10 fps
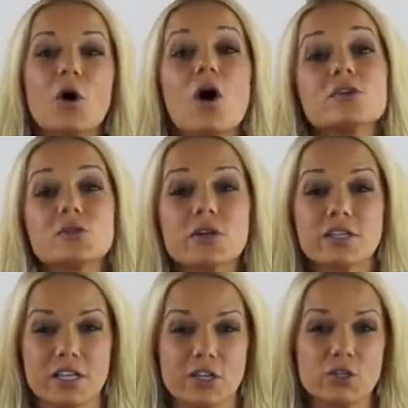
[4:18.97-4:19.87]
You'll also
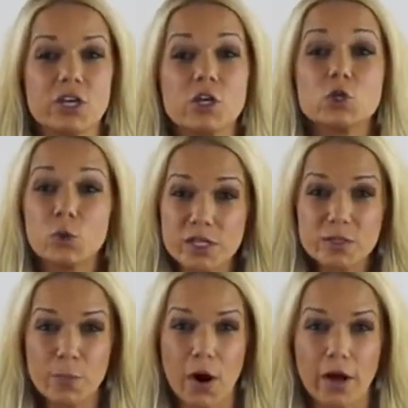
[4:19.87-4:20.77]
continue to enjoy
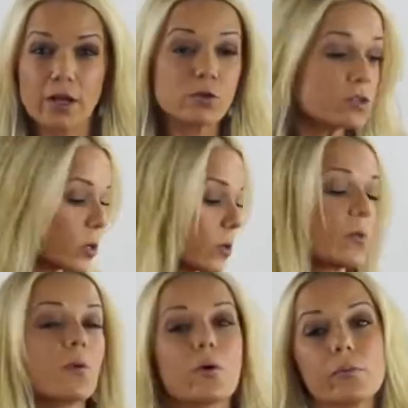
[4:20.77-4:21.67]
Spark, and you'll start
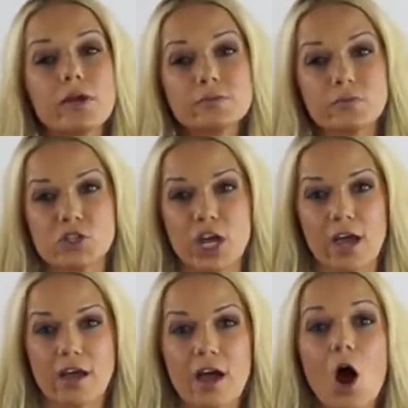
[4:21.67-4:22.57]
the meal replacement
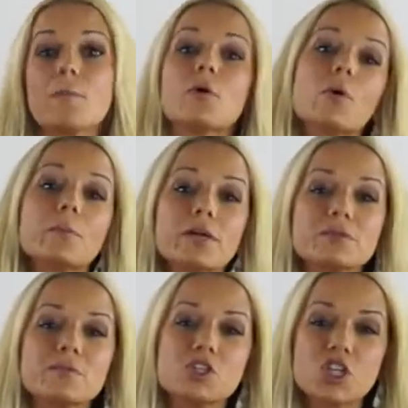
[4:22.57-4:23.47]
shake. Our meal
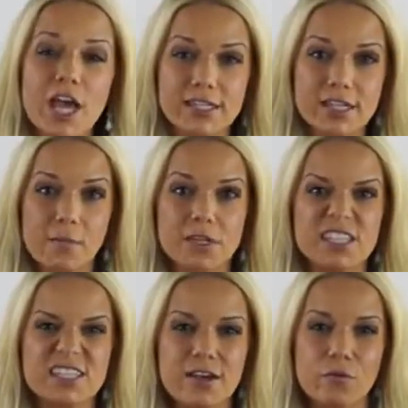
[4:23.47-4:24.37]
replacement shakes come in
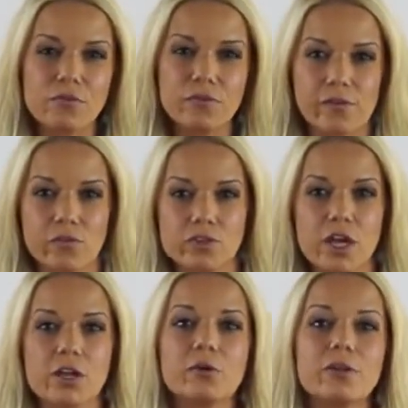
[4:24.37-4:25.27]
several flavors,
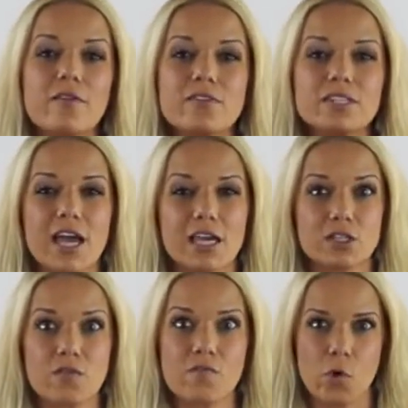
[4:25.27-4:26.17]
and you'll love the
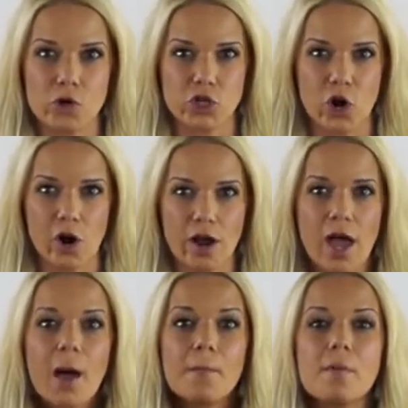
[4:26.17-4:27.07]
taste for sure.
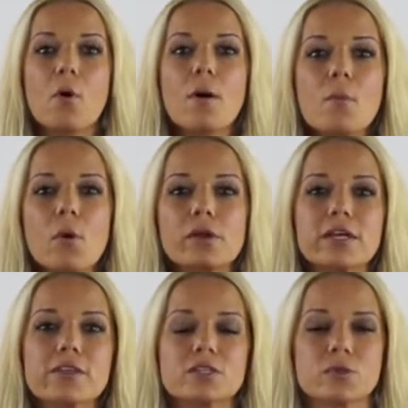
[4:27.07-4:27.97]
But more
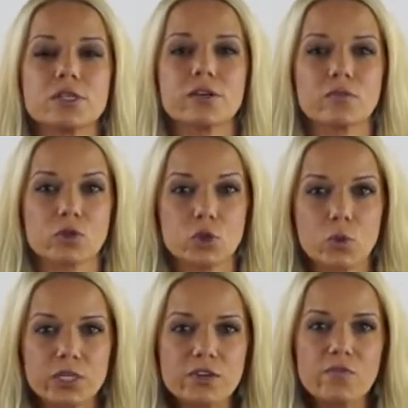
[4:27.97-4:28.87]
importantly, this will deliver
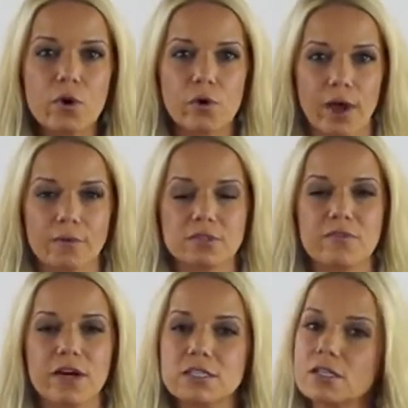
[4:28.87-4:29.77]
twenty-four grams
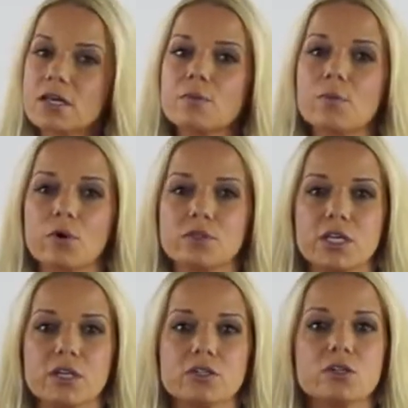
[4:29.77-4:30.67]
of isolated
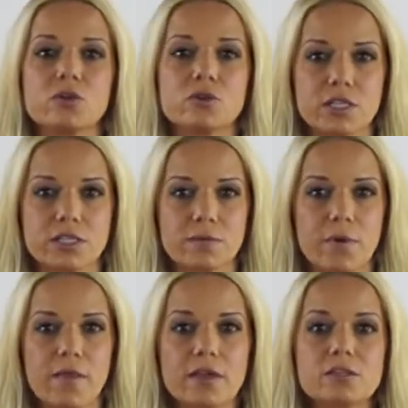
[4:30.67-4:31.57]
protein to your
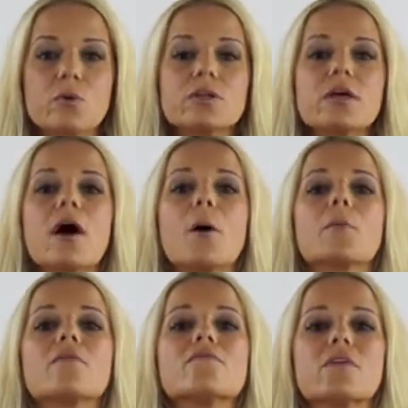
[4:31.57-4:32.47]
system, and that's going to
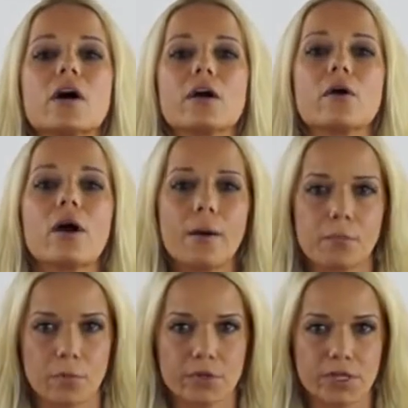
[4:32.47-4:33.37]
help fire
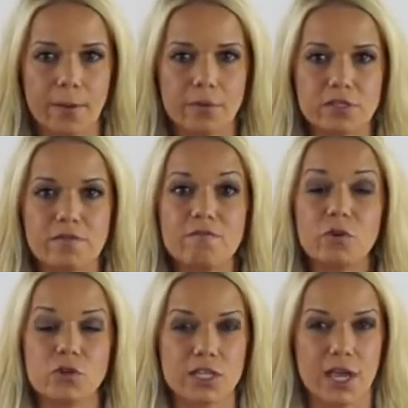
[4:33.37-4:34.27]
up your metabolism
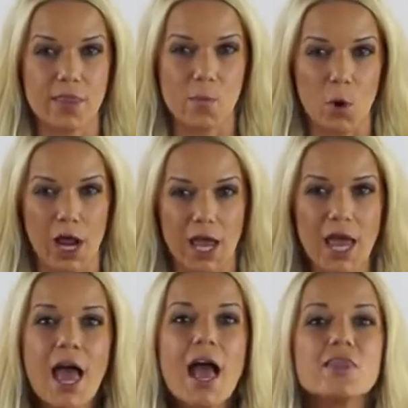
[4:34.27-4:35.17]
first thing in the morning.
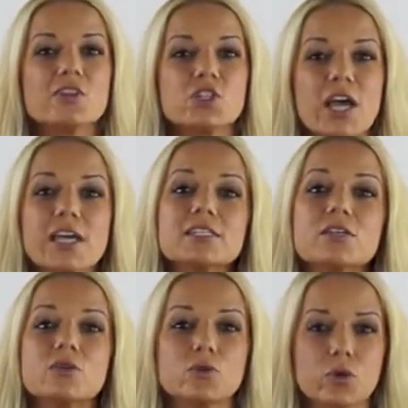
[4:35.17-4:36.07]
The shake is
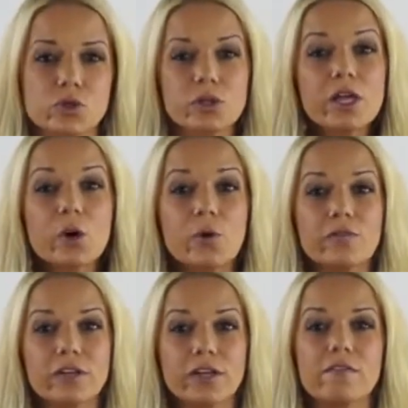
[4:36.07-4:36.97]
the nutritional
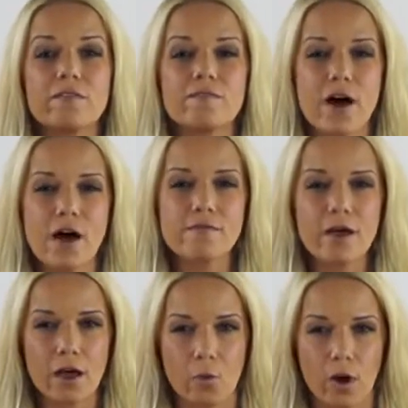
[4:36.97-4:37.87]
equivalent of five
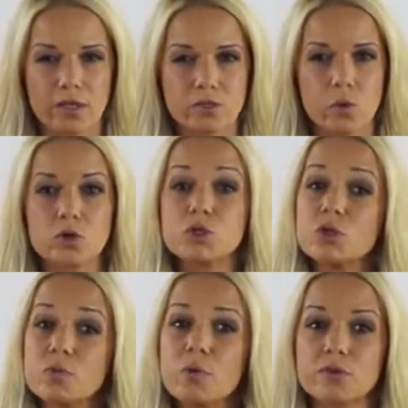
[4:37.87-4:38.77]
egg whites or
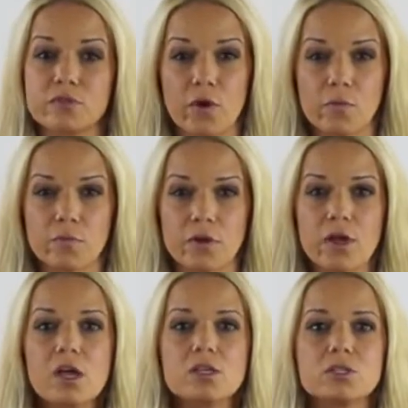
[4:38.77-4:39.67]
two bowls of oatmeal,
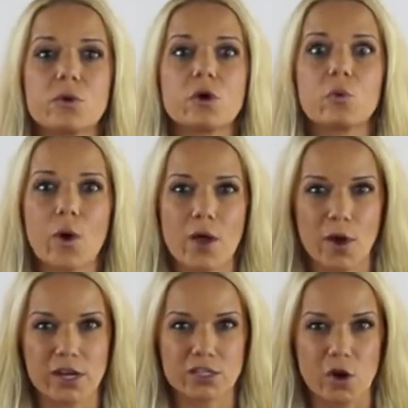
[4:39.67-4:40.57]
so a great
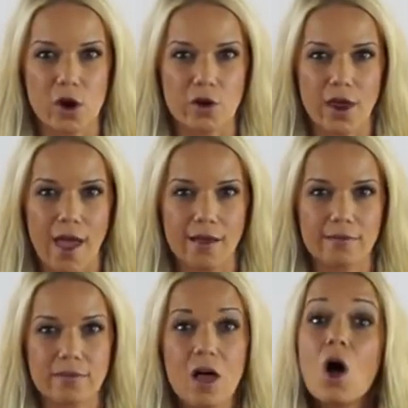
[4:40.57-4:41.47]
way to start your day.
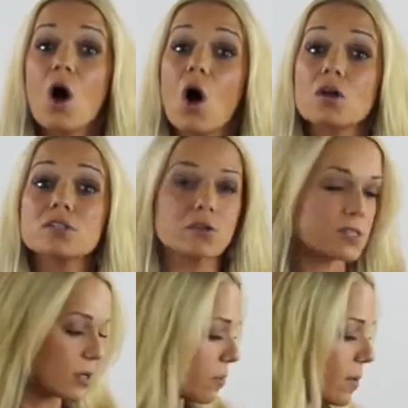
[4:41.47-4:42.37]
Also,
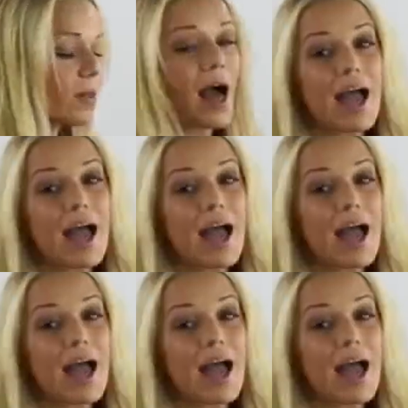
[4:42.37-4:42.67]
some people